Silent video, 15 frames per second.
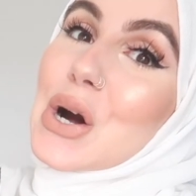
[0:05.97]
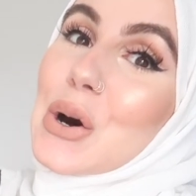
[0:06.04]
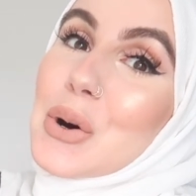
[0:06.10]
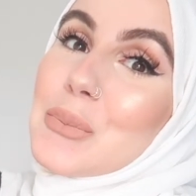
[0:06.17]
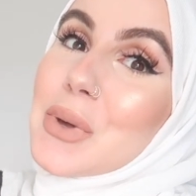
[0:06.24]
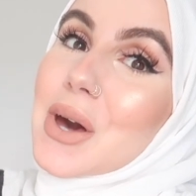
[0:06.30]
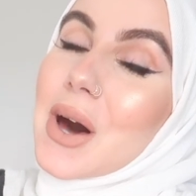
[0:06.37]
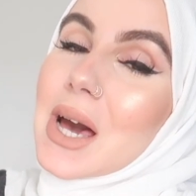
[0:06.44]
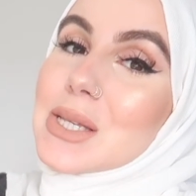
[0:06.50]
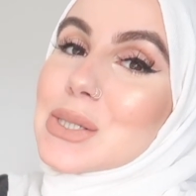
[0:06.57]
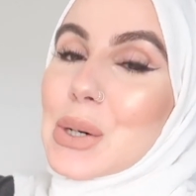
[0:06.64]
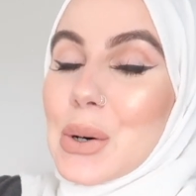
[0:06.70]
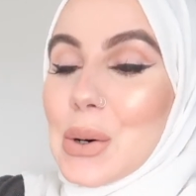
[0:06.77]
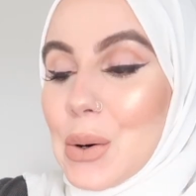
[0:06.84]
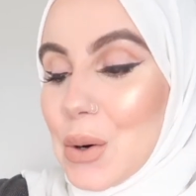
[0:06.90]
I hope you guys
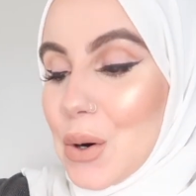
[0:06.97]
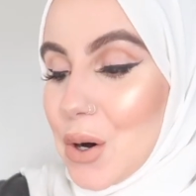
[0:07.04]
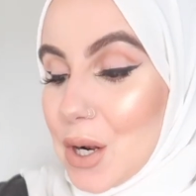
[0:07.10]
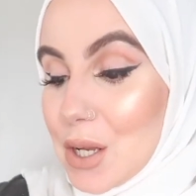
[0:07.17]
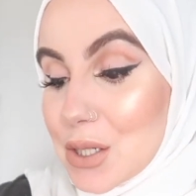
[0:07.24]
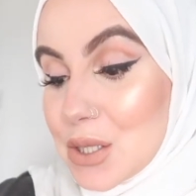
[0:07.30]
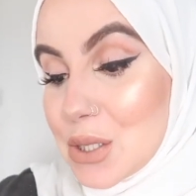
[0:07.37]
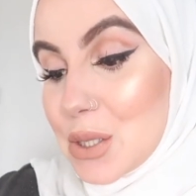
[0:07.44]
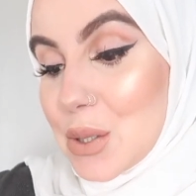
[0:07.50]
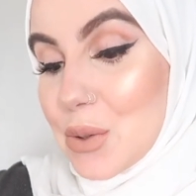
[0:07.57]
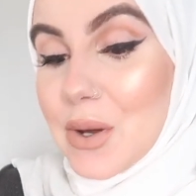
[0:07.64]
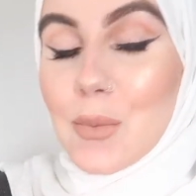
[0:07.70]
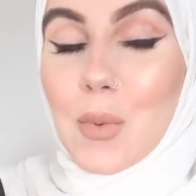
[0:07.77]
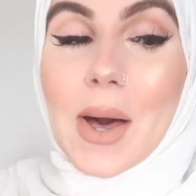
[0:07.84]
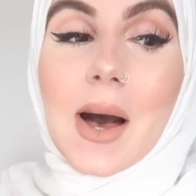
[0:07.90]
are all
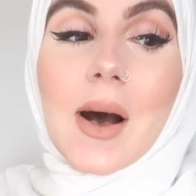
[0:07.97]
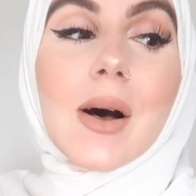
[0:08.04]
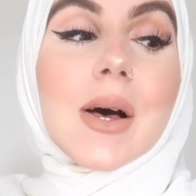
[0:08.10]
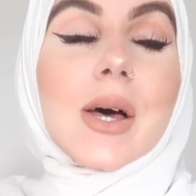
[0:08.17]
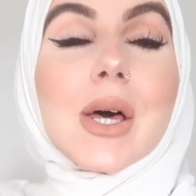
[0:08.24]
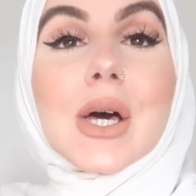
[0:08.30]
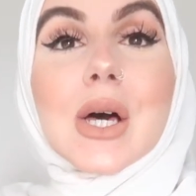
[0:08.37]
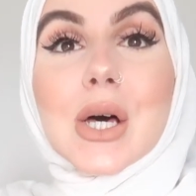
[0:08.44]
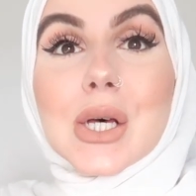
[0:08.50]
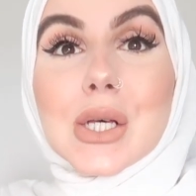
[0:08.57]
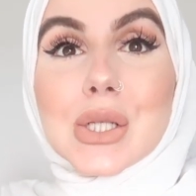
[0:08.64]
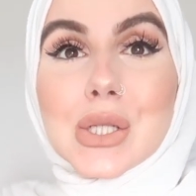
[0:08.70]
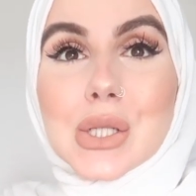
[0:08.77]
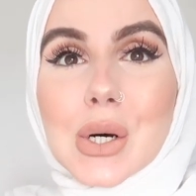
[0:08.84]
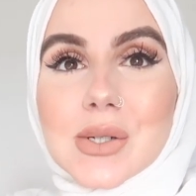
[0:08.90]
doing well.
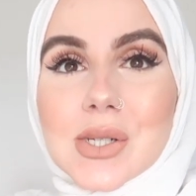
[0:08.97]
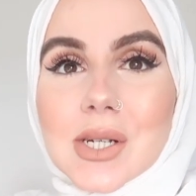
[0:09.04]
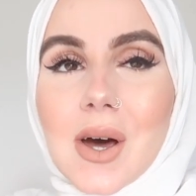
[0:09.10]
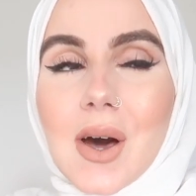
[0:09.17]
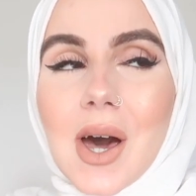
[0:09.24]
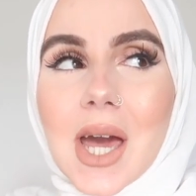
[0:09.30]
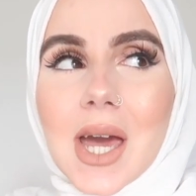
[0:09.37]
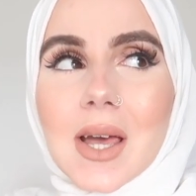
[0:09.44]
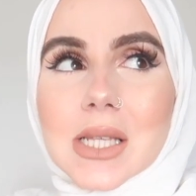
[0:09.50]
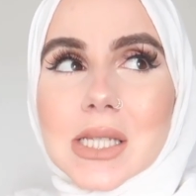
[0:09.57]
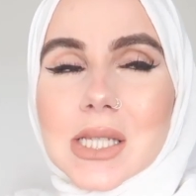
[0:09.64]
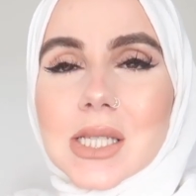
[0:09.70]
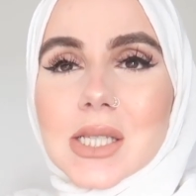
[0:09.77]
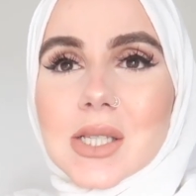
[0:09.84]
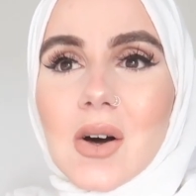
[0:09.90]
So did I
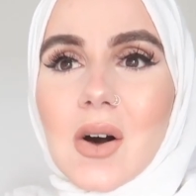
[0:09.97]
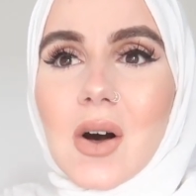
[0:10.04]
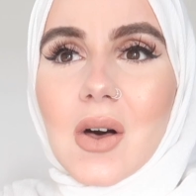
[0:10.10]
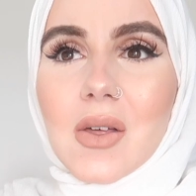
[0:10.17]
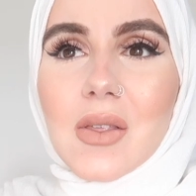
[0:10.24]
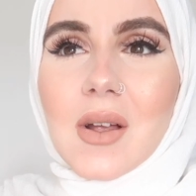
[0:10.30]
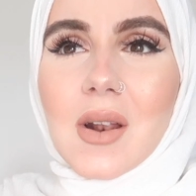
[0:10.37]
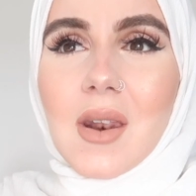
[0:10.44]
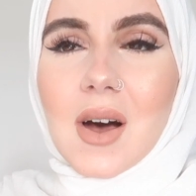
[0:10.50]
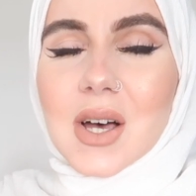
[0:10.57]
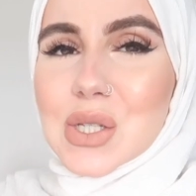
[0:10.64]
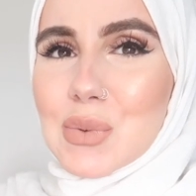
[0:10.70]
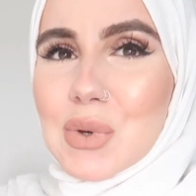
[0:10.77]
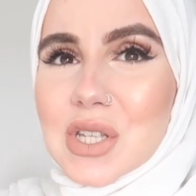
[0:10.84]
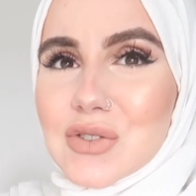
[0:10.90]
start
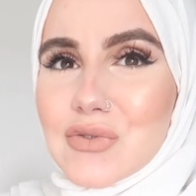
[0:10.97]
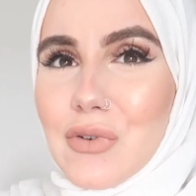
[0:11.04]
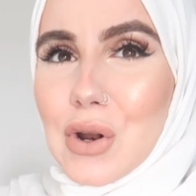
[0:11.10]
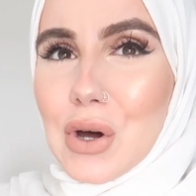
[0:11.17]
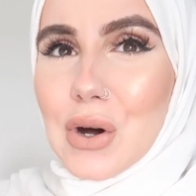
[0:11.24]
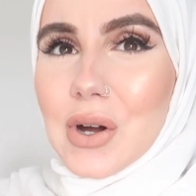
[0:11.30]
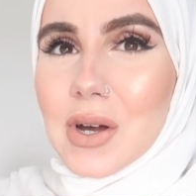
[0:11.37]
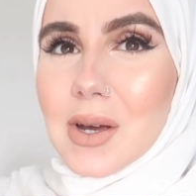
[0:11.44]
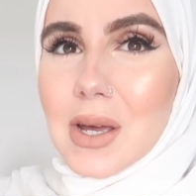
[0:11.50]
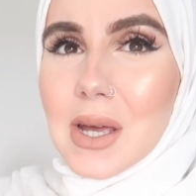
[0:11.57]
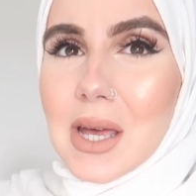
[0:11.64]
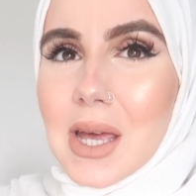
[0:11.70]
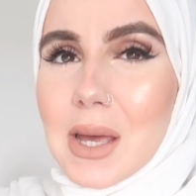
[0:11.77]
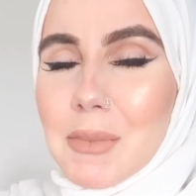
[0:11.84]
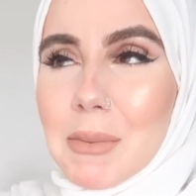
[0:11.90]
last week's vlog
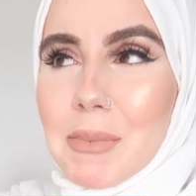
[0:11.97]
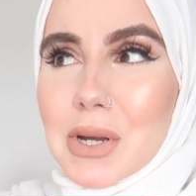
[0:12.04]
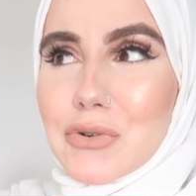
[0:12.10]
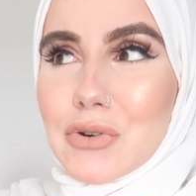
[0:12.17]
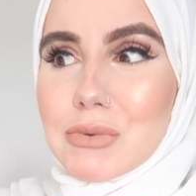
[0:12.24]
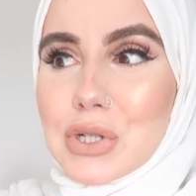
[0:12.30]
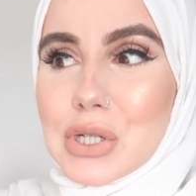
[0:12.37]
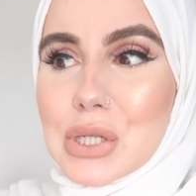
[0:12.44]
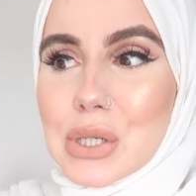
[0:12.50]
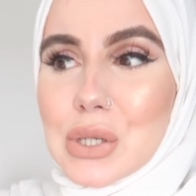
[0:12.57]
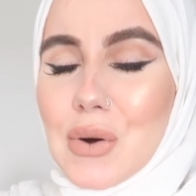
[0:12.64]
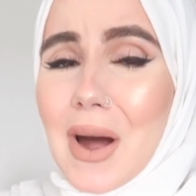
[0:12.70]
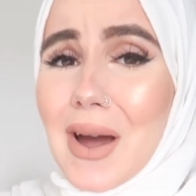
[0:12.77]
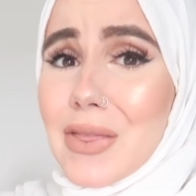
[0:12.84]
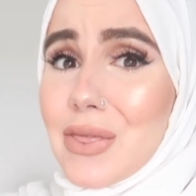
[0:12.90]
in my bedroom
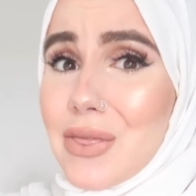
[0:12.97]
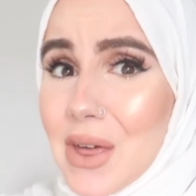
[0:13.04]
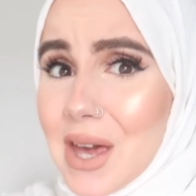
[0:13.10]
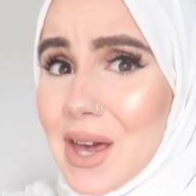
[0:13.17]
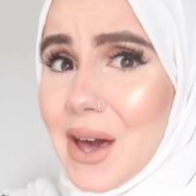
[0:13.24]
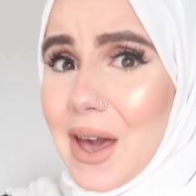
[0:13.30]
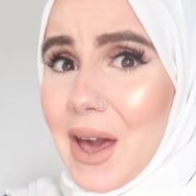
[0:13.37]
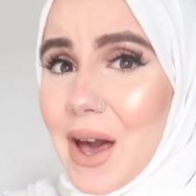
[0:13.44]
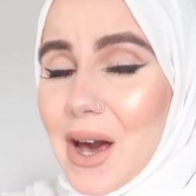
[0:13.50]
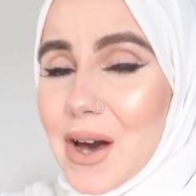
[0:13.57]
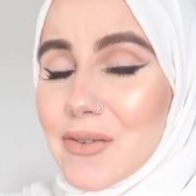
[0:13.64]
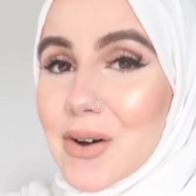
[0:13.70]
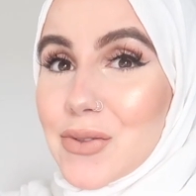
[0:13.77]
too? I think I have.